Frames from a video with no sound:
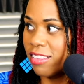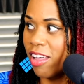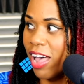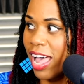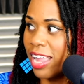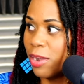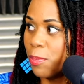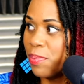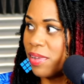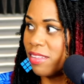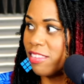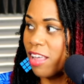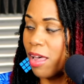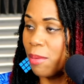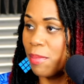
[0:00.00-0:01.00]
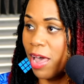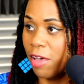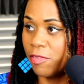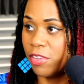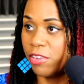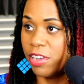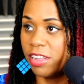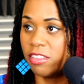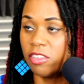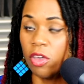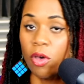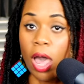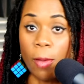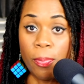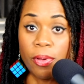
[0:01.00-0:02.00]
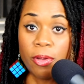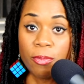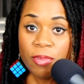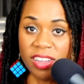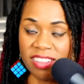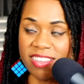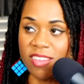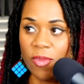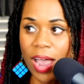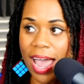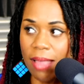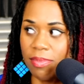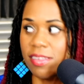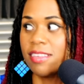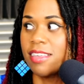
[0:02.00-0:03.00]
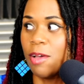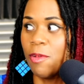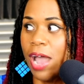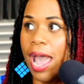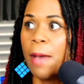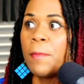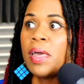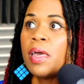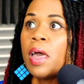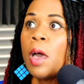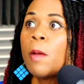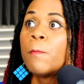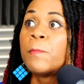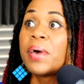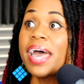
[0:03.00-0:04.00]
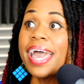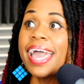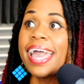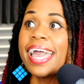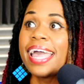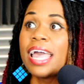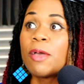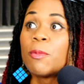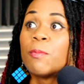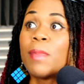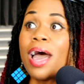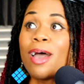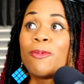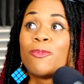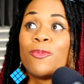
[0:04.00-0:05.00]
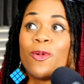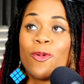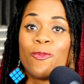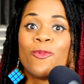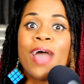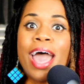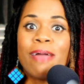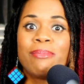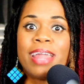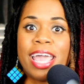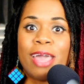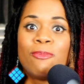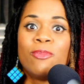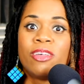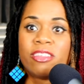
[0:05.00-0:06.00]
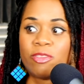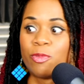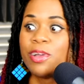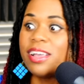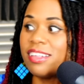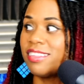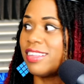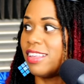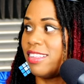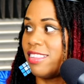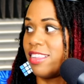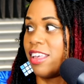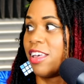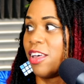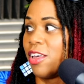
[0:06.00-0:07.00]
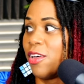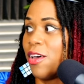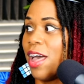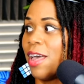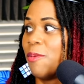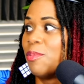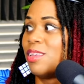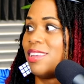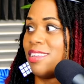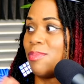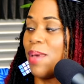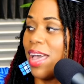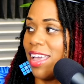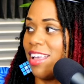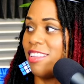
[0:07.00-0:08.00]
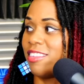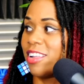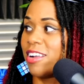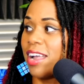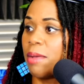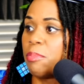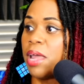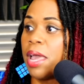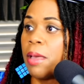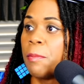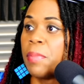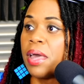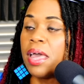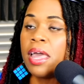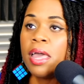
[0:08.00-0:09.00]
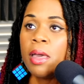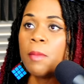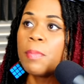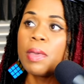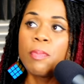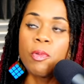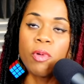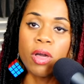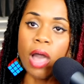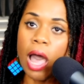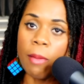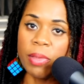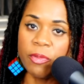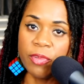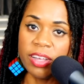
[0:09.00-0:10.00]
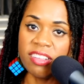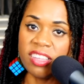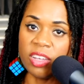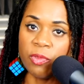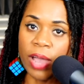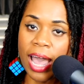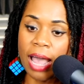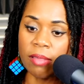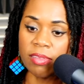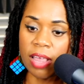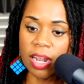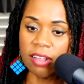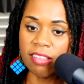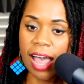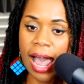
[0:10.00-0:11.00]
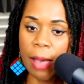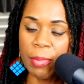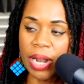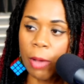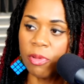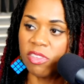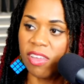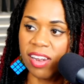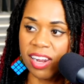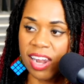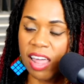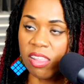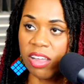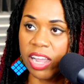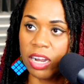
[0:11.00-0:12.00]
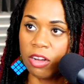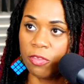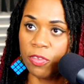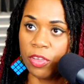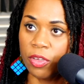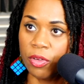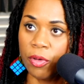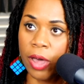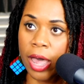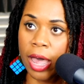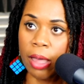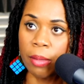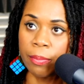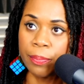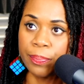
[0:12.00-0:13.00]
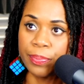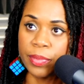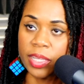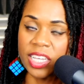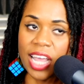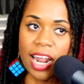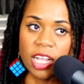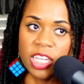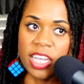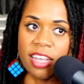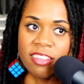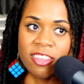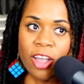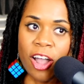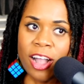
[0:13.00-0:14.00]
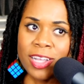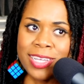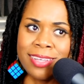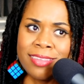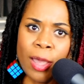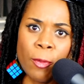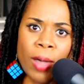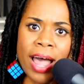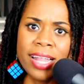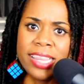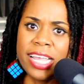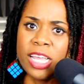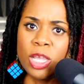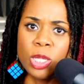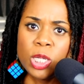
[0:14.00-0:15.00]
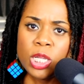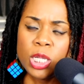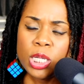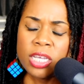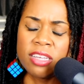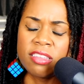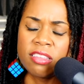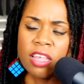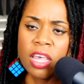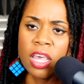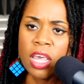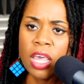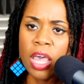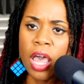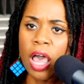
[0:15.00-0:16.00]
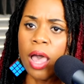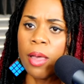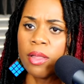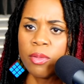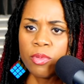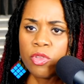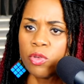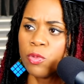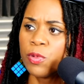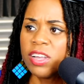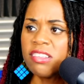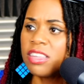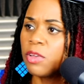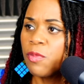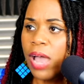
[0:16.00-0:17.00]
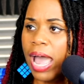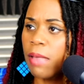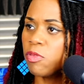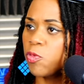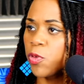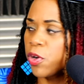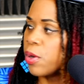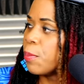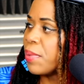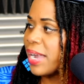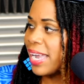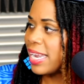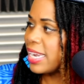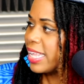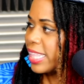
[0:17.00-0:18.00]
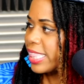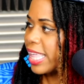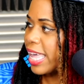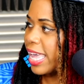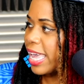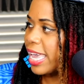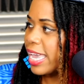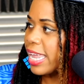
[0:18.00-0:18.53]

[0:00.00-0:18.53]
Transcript: So I had to put something after it. So I put Reecee Raps because I rap. But my rap name was Reecee still. It was just my Instagram name, but people would call me Reecee Raps all the time. And I was on another interview, um, shout out Shay Starr. And she's like, "Well, I think you should just do Reecee Raps for a branding thing."